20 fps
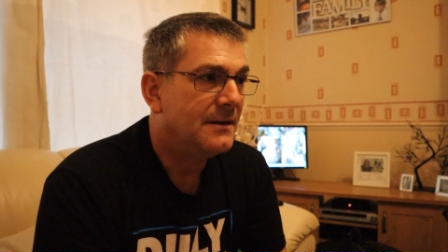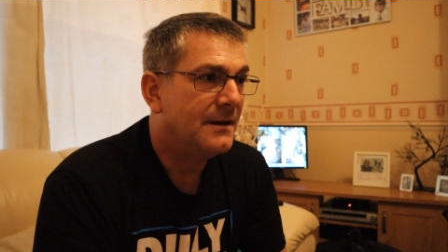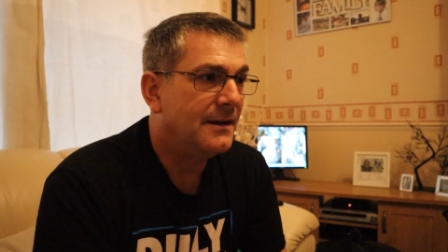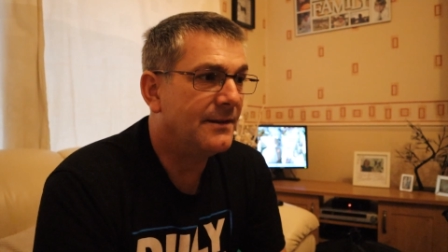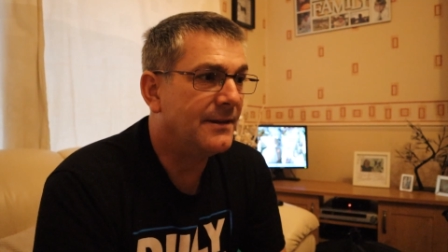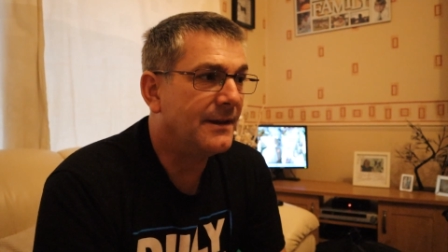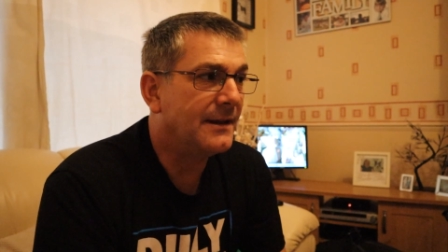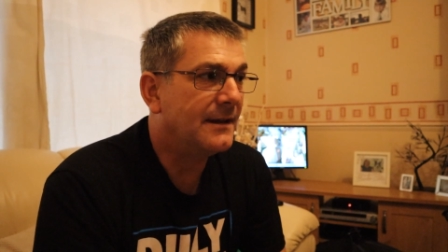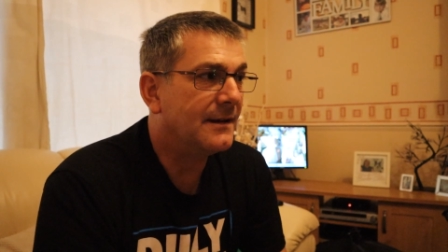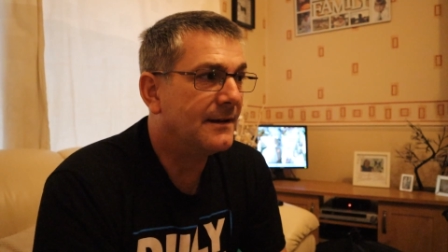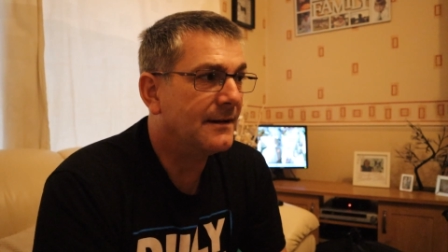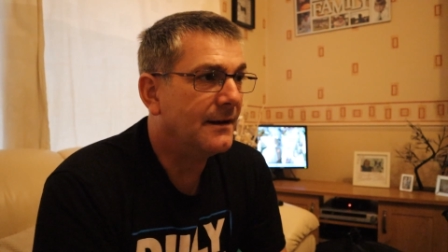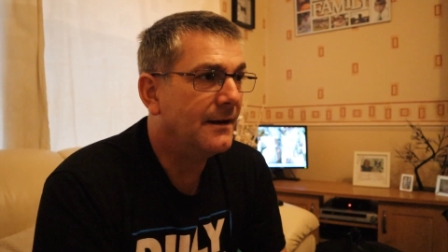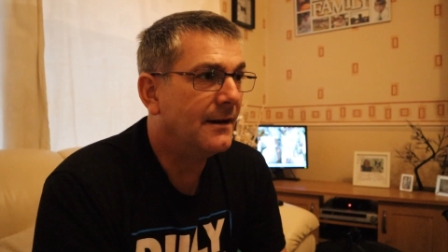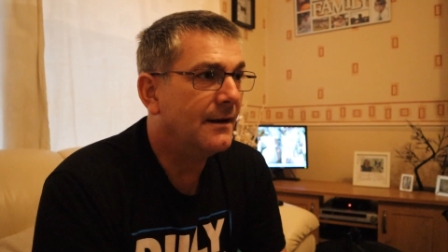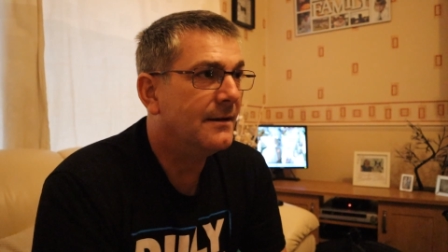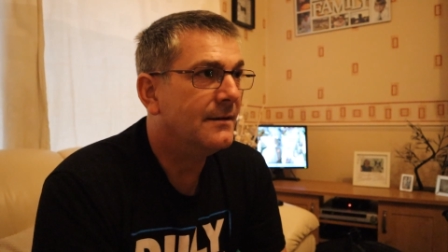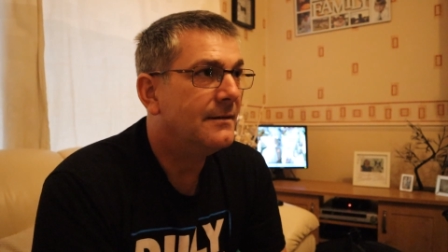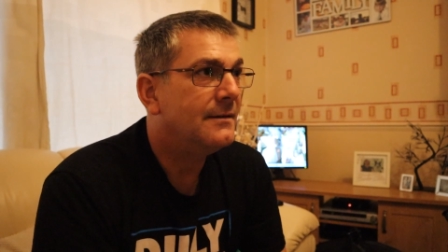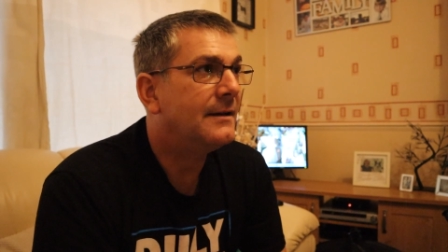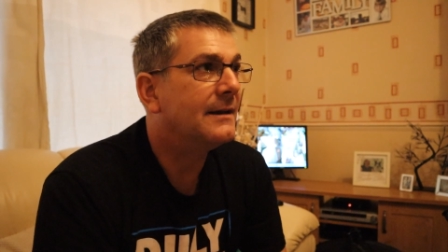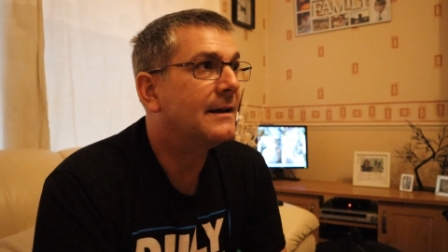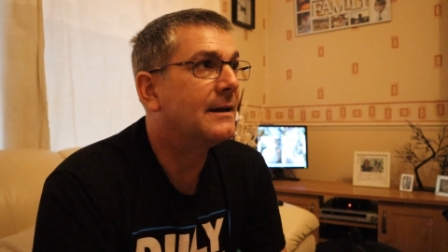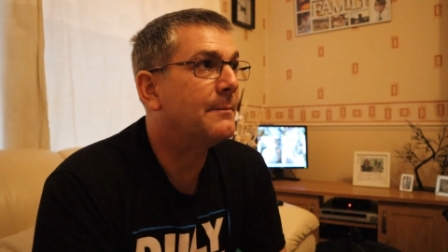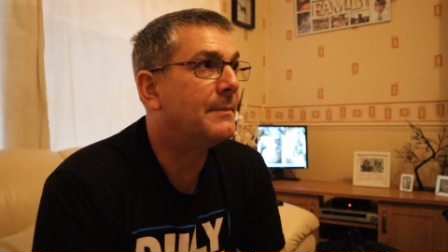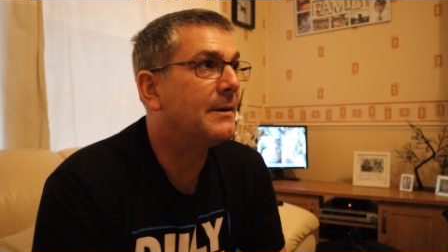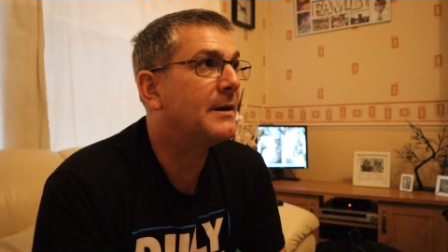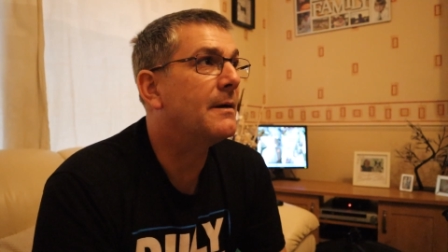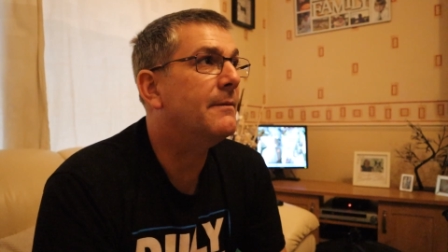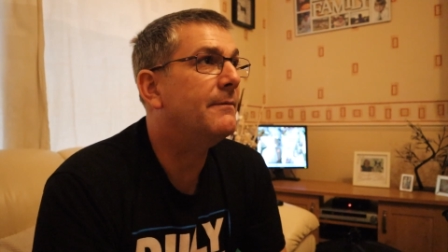I think
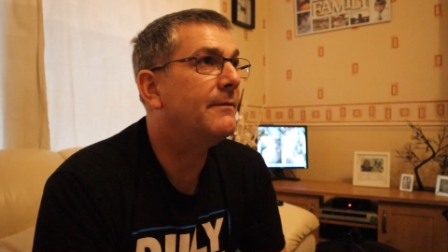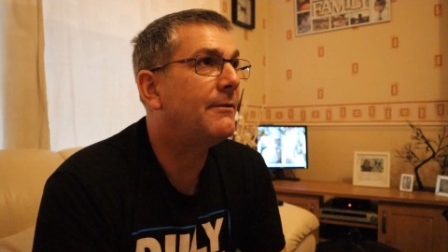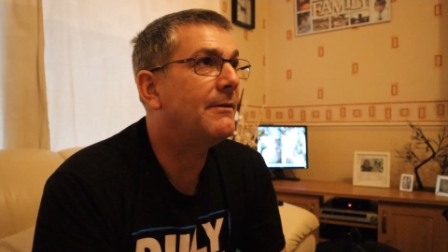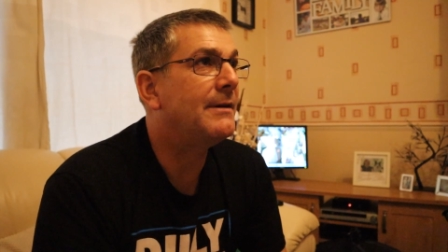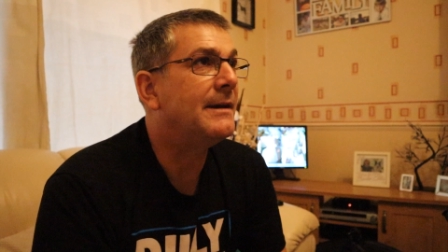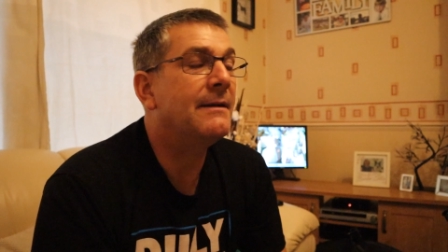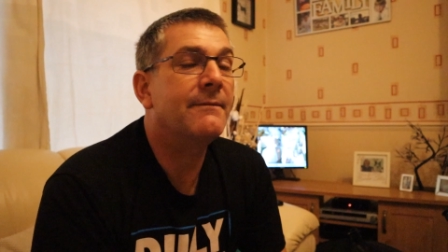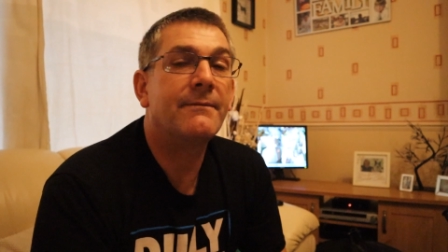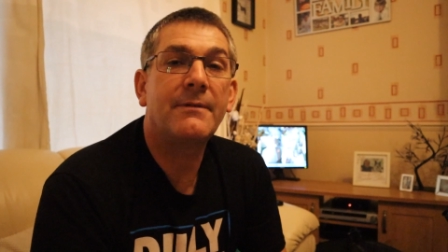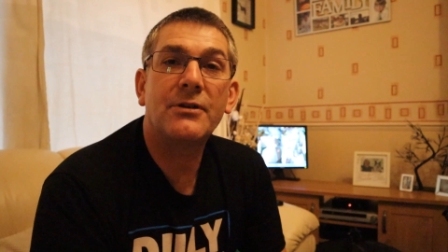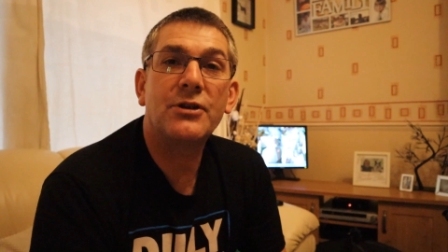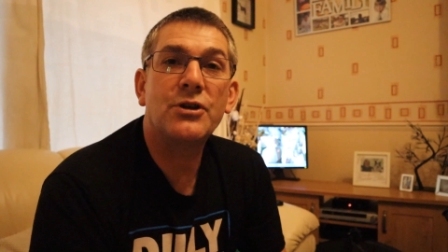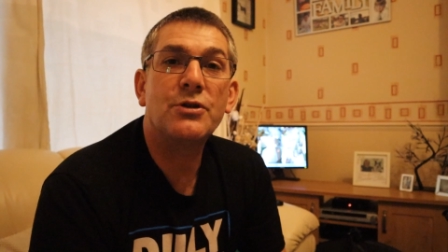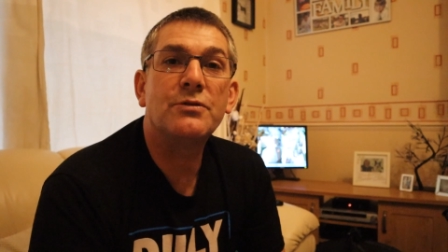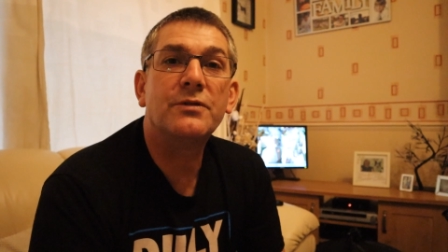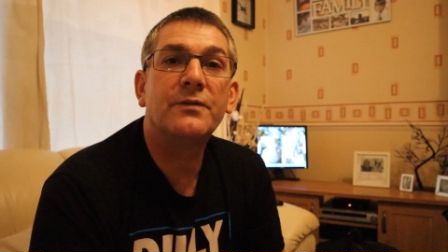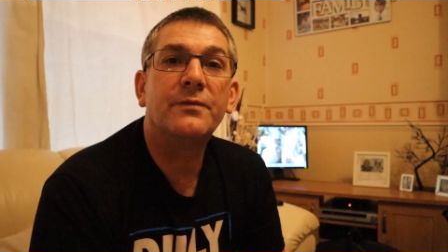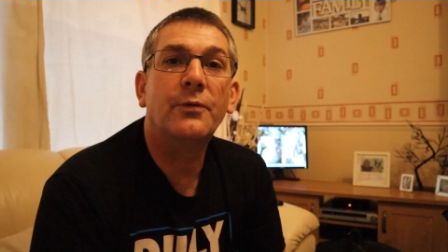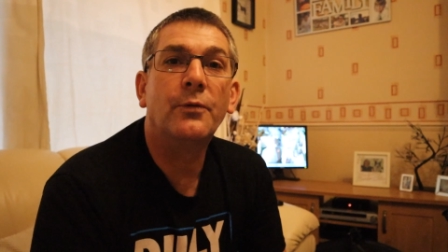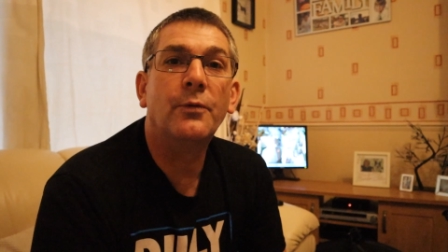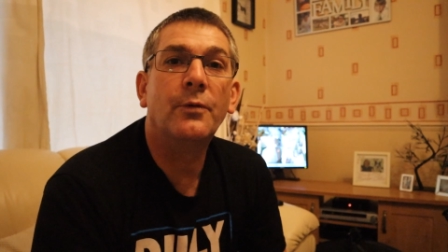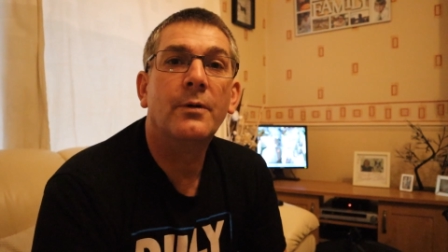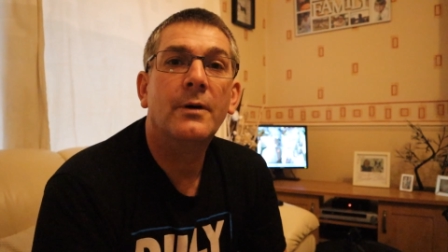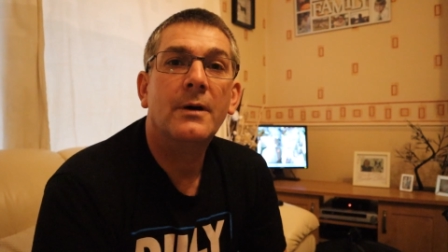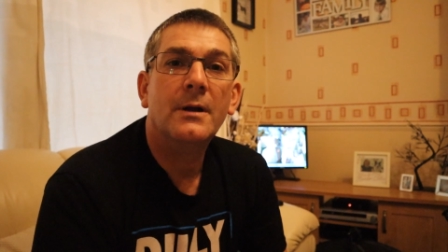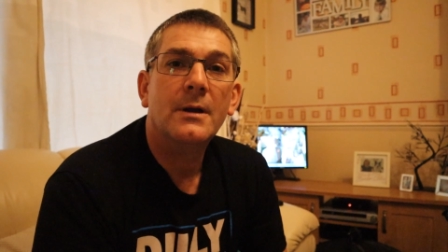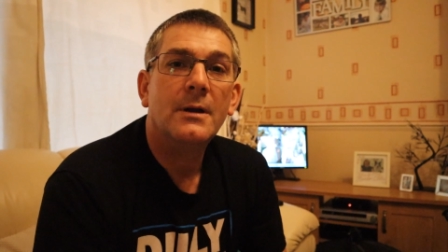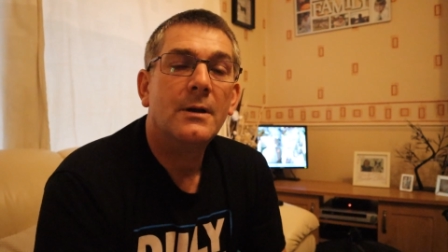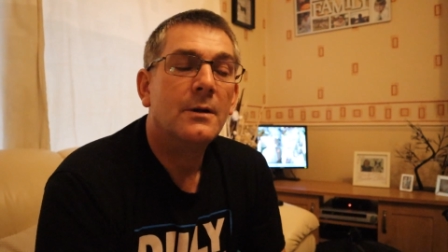it became very useful.